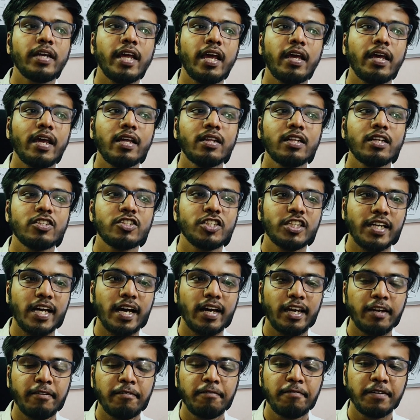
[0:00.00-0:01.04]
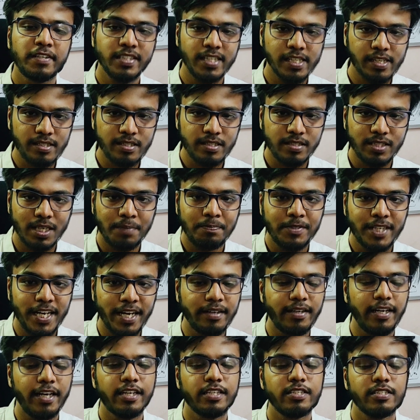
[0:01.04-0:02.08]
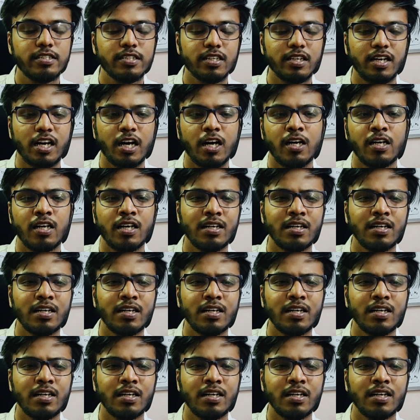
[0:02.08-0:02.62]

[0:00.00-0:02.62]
be taking the GRE physics subject test